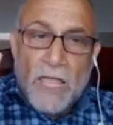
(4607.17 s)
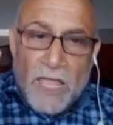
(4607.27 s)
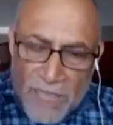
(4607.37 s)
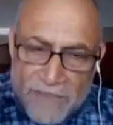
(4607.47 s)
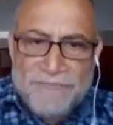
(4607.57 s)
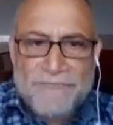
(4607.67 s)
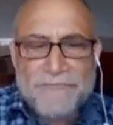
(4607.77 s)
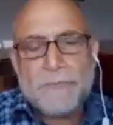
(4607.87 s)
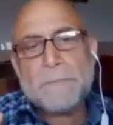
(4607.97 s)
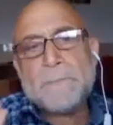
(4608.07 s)
If
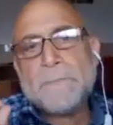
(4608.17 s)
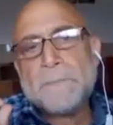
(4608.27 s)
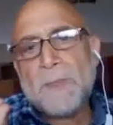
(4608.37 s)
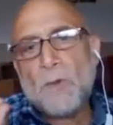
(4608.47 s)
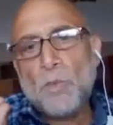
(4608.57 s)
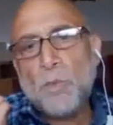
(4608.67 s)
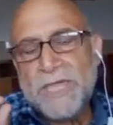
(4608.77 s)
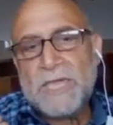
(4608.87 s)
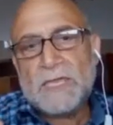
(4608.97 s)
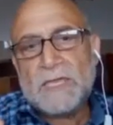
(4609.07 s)

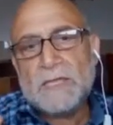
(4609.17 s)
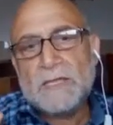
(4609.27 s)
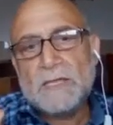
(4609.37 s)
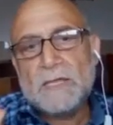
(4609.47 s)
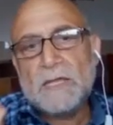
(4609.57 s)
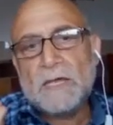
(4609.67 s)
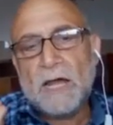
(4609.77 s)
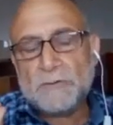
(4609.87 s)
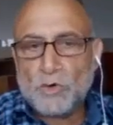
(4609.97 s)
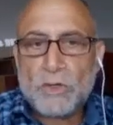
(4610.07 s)
we
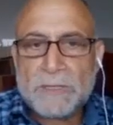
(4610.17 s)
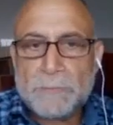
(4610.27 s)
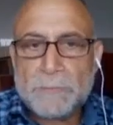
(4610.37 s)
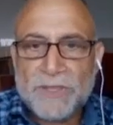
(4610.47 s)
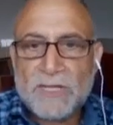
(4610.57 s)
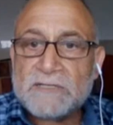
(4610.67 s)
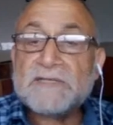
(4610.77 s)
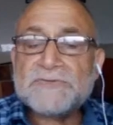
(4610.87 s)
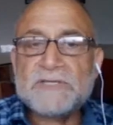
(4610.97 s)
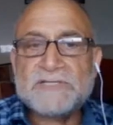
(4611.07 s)
are talking about the
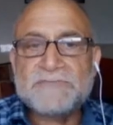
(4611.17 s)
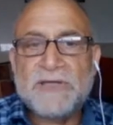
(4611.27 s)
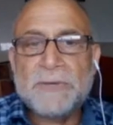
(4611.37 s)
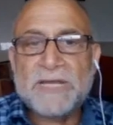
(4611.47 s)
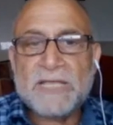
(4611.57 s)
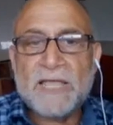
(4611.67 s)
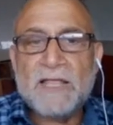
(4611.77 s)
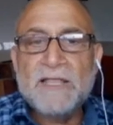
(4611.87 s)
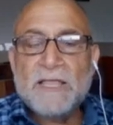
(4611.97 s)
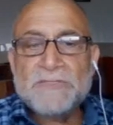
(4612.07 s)
United States of America,
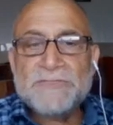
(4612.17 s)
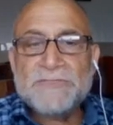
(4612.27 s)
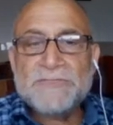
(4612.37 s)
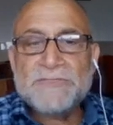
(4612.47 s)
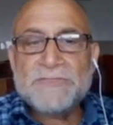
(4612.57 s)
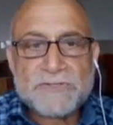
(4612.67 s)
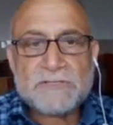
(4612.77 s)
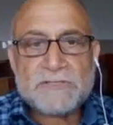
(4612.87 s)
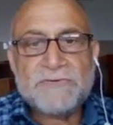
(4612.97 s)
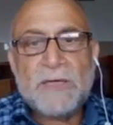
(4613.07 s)
the United States
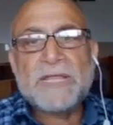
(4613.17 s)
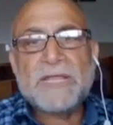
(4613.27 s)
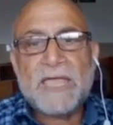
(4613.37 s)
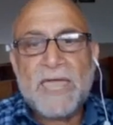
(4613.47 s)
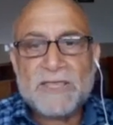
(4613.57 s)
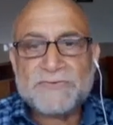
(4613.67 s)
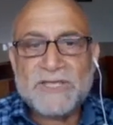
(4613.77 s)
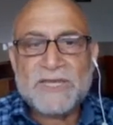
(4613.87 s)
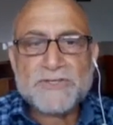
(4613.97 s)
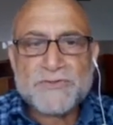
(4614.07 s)
of America has an
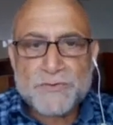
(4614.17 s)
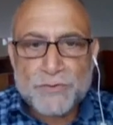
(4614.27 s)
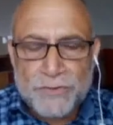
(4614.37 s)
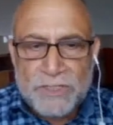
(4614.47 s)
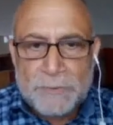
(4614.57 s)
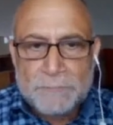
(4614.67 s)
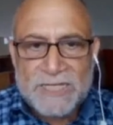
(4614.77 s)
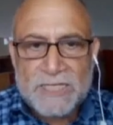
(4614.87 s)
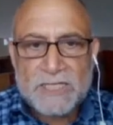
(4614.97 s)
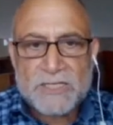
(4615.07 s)

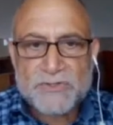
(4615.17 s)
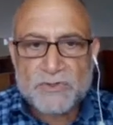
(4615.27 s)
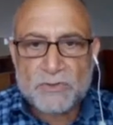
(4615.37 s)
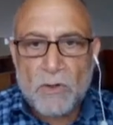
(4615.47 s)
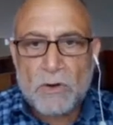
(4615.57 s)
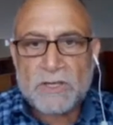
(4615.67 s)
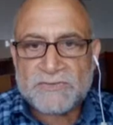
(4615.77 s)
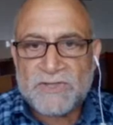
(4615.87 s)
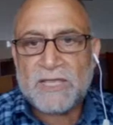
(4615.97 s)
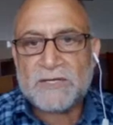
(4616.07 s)
extremely strong
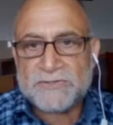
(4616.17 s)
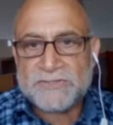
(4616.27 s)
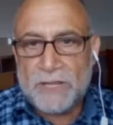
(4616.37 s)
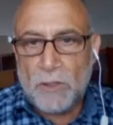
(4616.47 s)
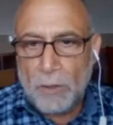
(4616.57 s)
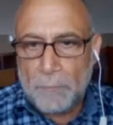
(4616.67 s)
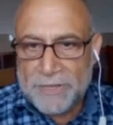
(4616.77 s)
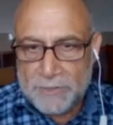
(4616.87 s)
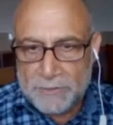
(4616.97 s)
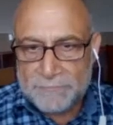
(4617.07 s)
Zionist
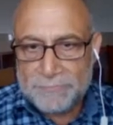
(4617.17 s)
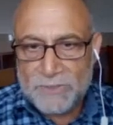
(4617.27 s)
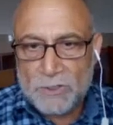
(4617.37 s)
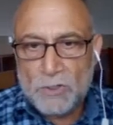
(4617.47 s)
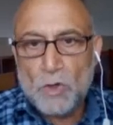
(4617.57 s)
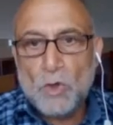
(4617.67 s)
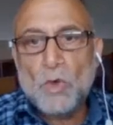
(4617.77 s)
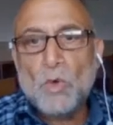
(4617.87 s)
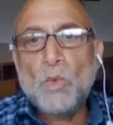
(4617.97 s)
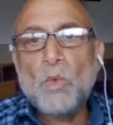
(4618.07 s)
lobby,
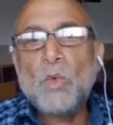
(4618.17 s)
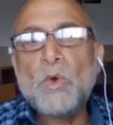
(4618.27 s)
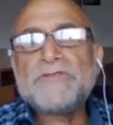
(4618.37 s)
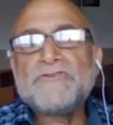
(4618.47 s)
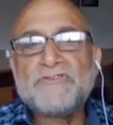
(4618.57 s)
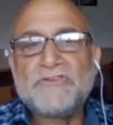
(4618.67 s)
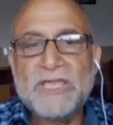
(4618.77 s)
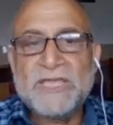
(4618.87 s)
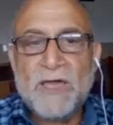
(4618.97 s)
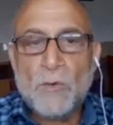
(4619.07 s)
which
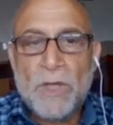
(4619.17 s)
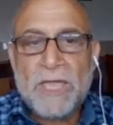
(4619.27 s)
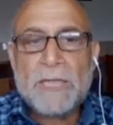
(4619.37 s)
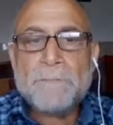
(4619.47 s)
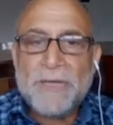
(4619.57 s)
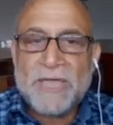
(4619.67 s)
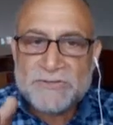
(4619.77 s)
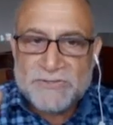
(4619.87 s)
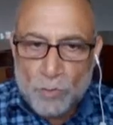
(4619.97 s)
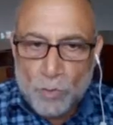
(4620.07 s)
in a way
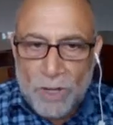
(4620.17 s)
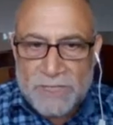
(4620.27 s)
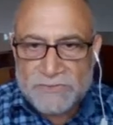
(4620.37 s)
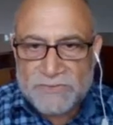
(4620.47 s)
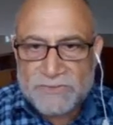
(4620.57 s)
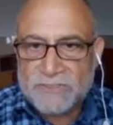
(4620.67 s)
persuades,